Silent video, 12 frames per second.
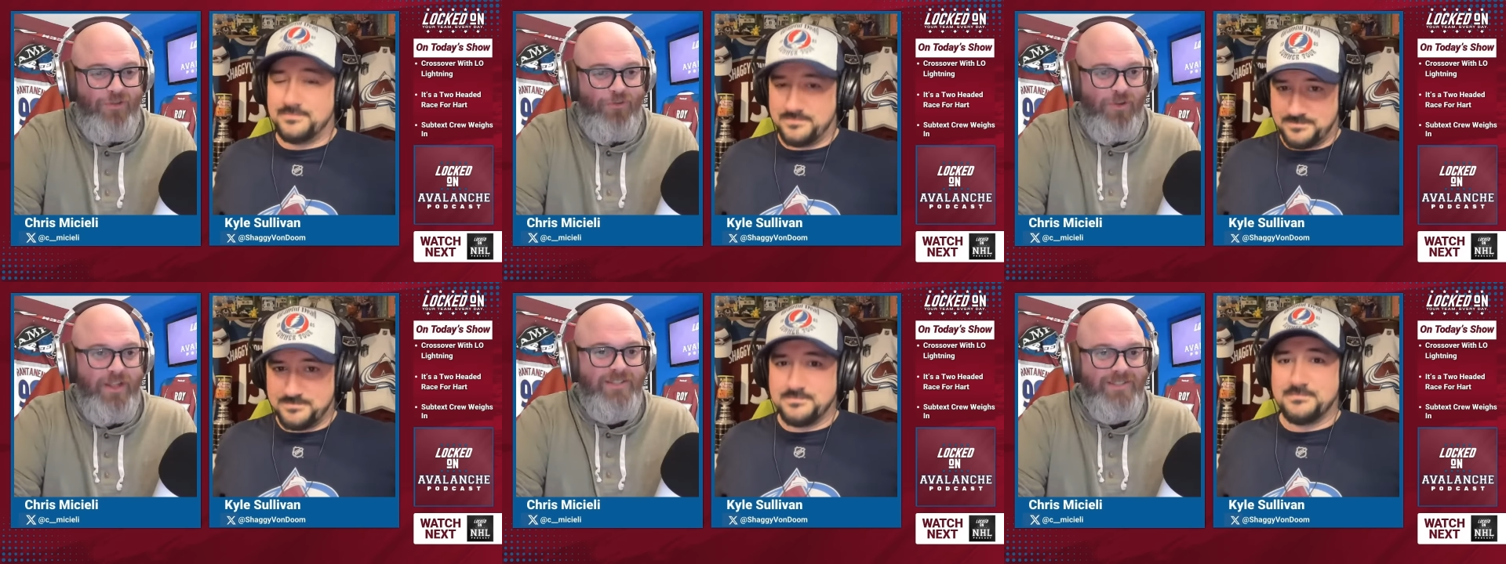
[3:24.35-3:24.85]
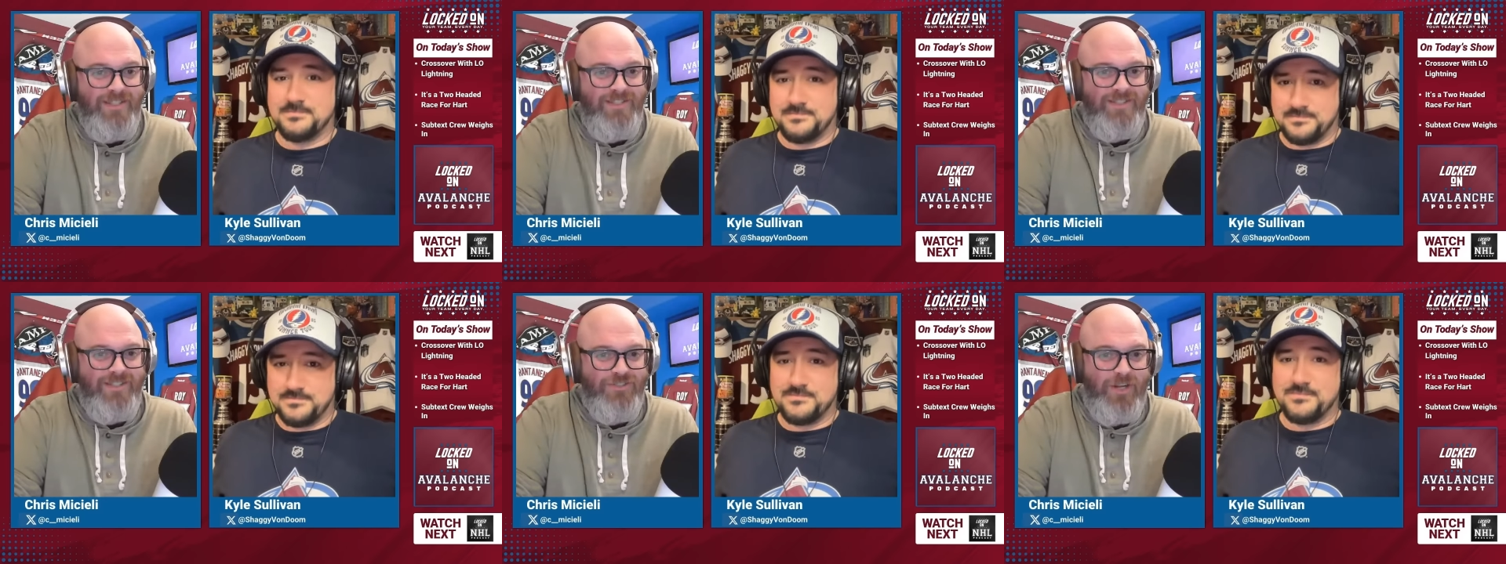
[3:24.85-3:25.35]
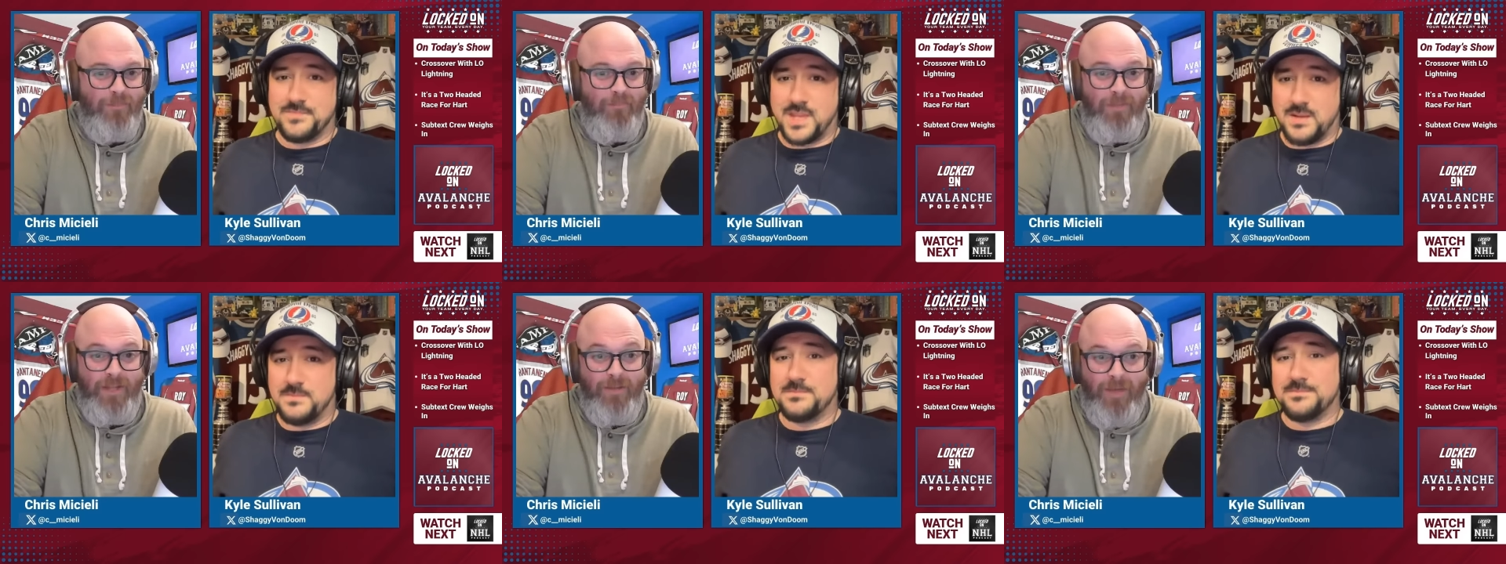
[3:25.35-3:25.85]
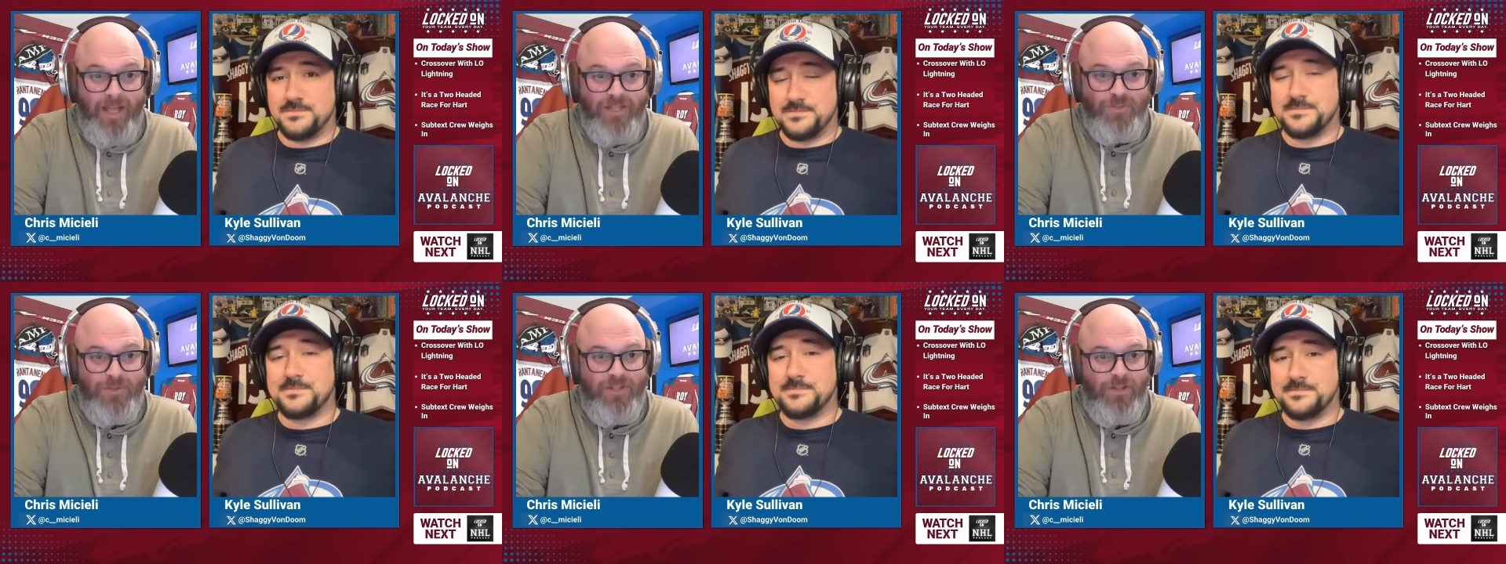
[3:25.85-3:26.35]
Speaker 1: a great season, and try to
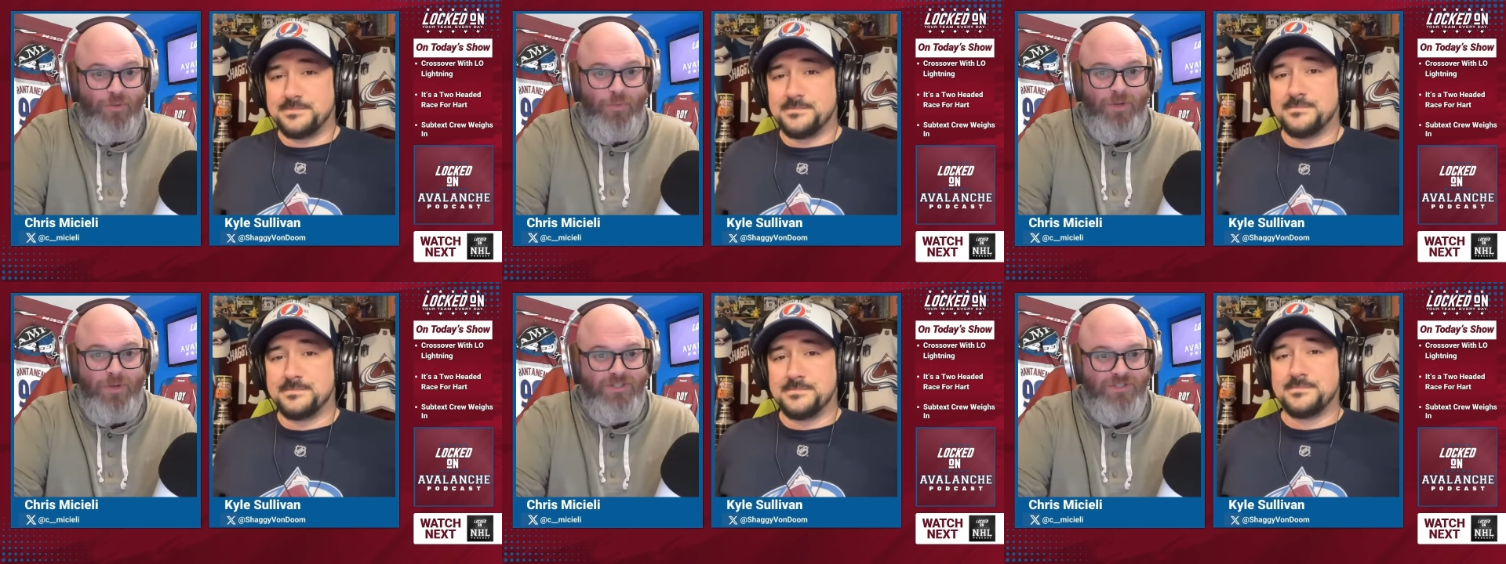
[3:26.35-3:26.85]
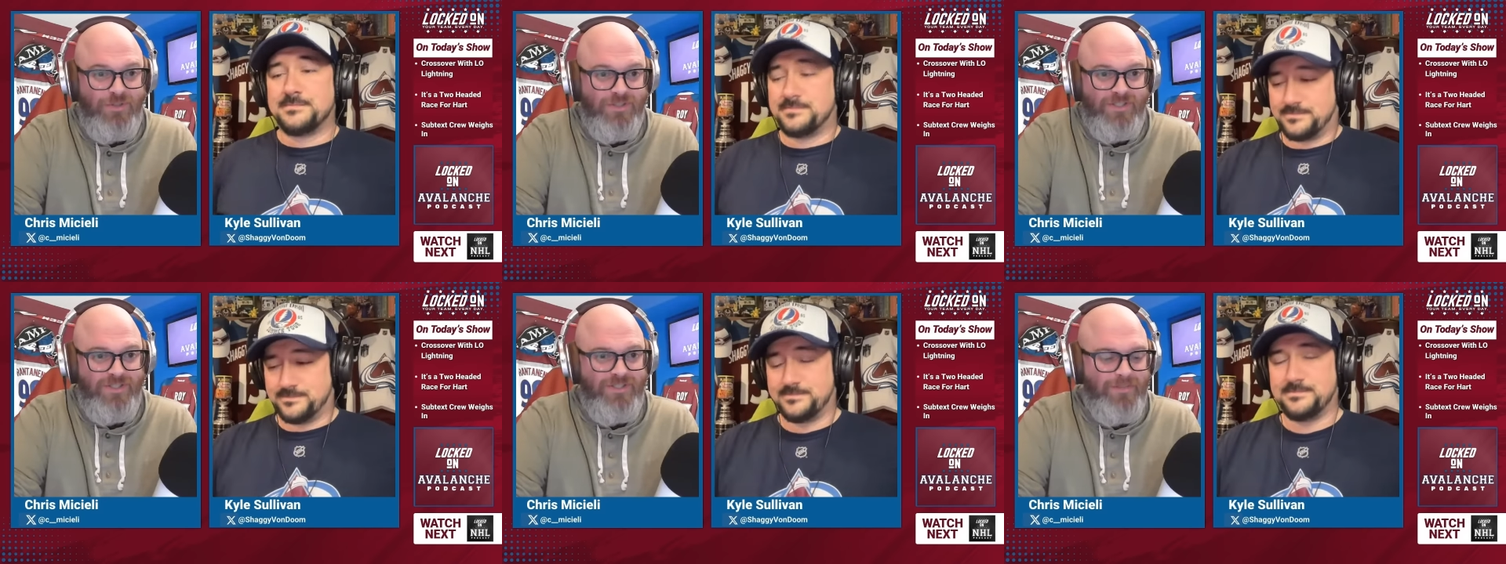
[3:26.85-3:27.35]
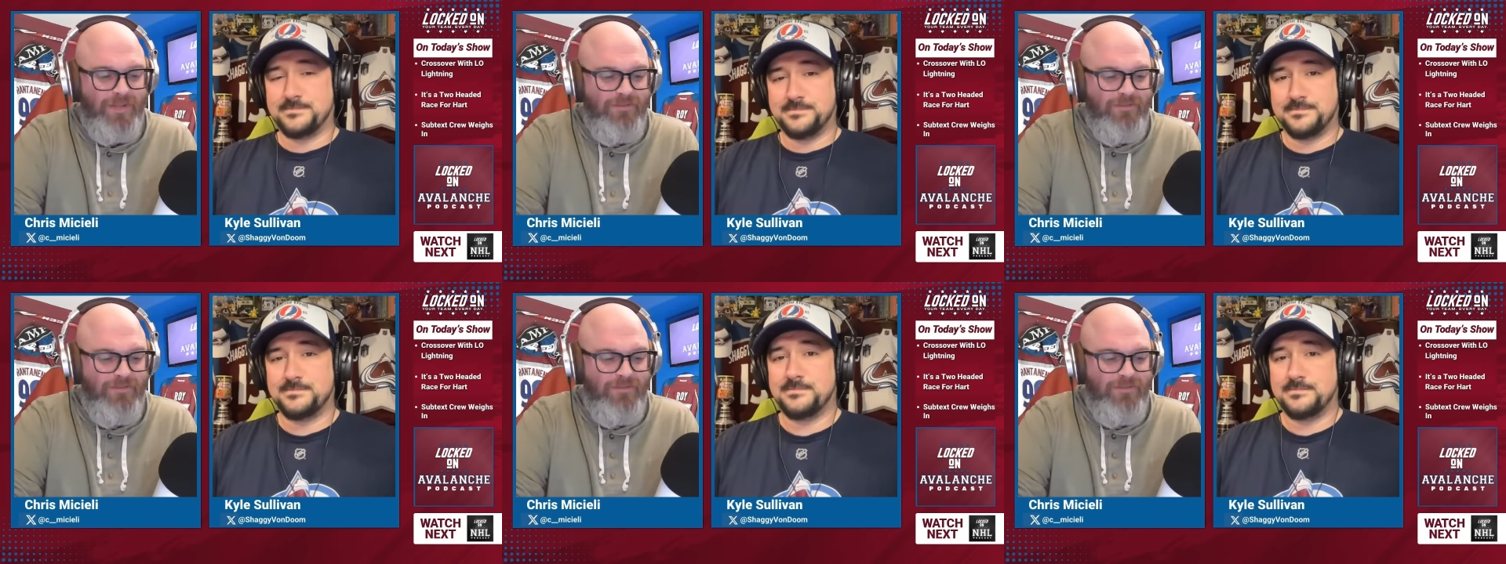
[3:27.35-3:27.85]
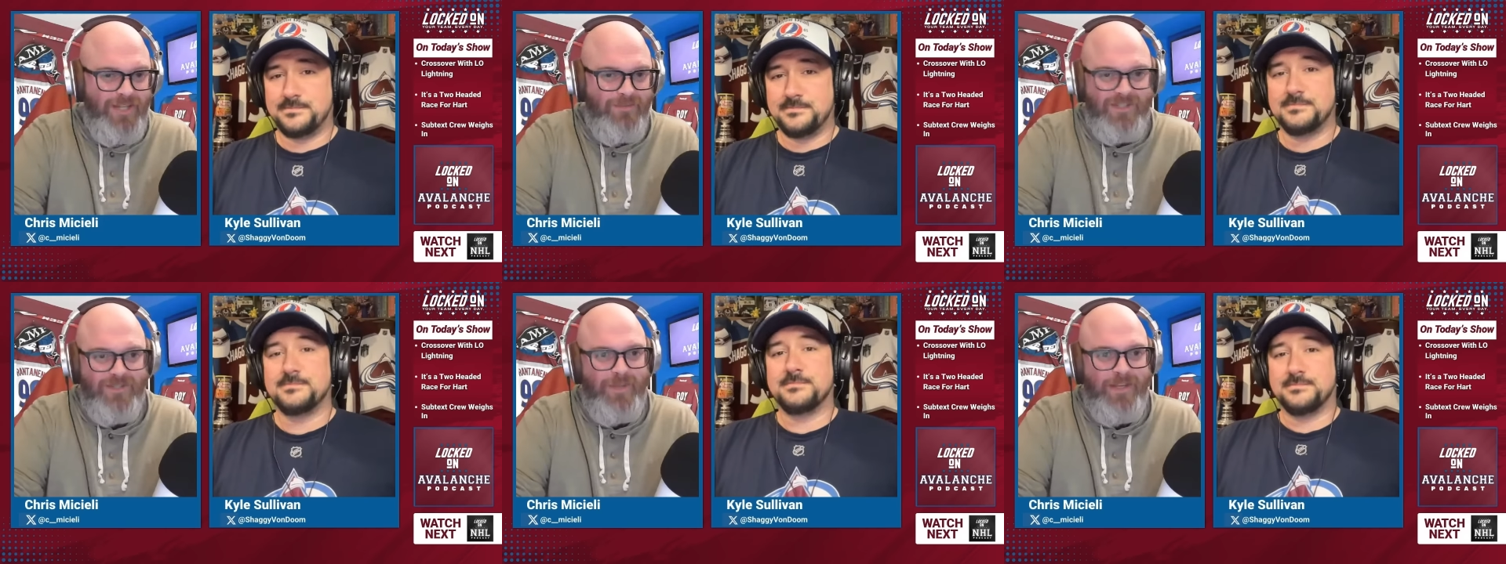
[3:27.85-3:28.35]
minimize what the other one is doing just because he doesn't play for their
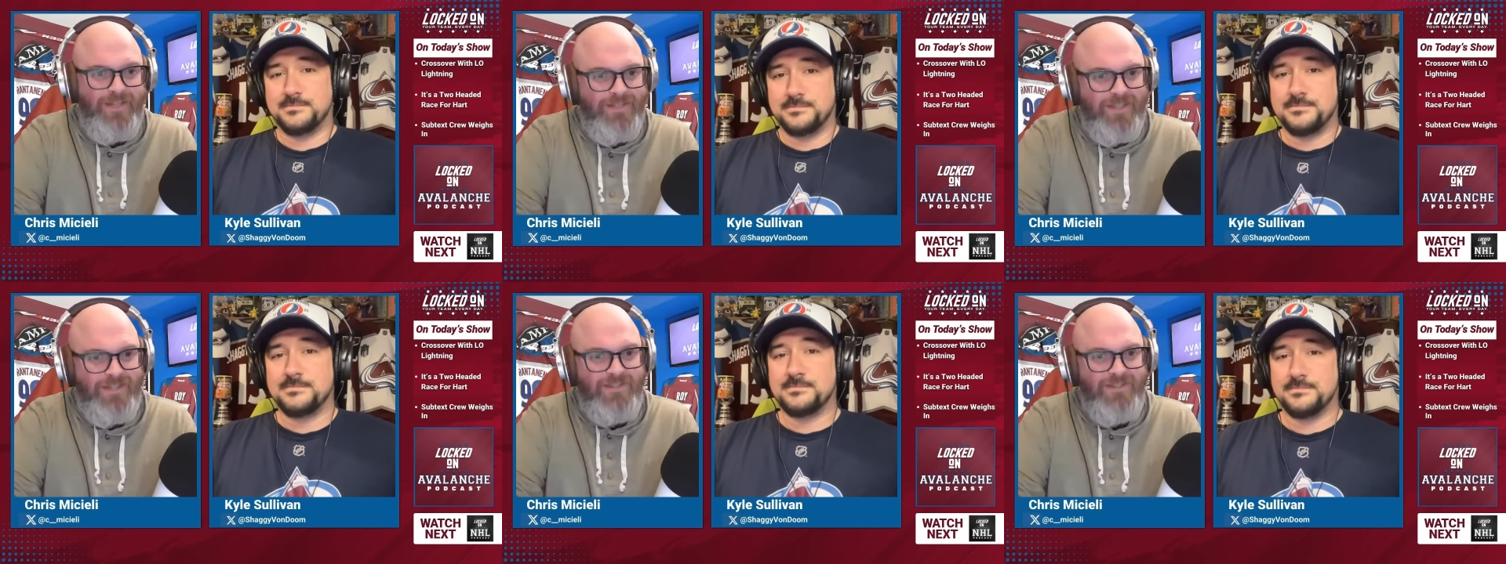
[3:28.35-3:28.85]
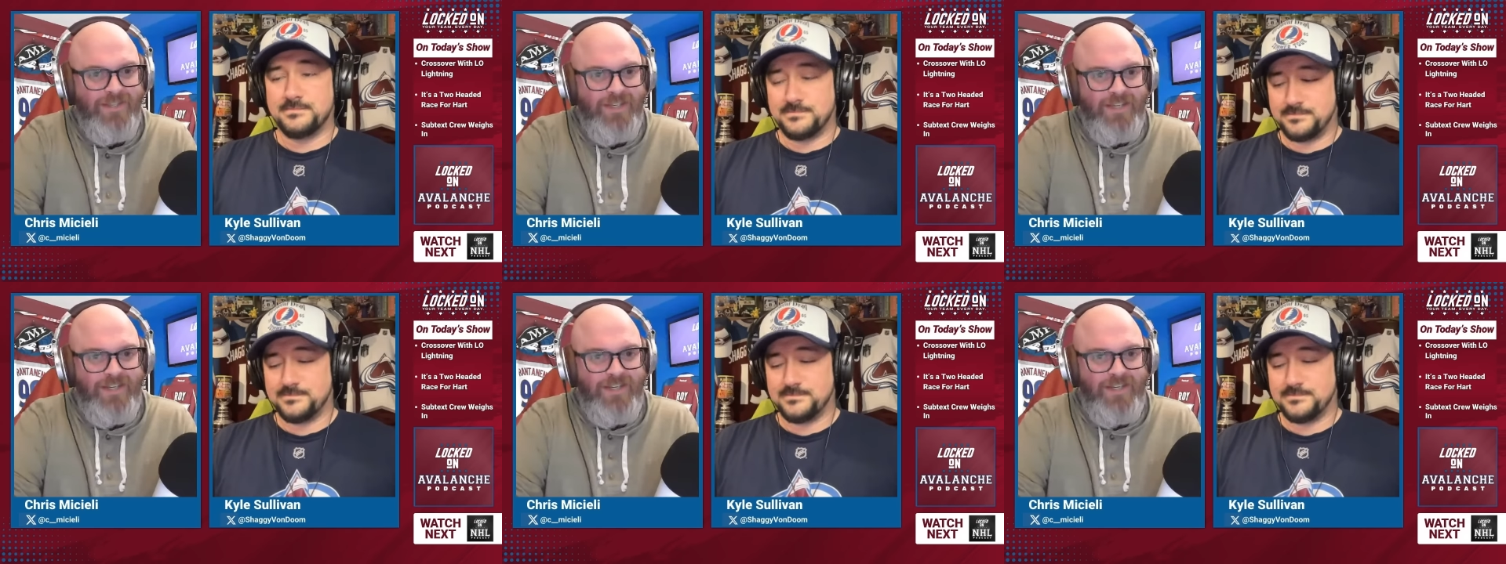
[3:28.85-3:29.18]
team doesn't make any sense.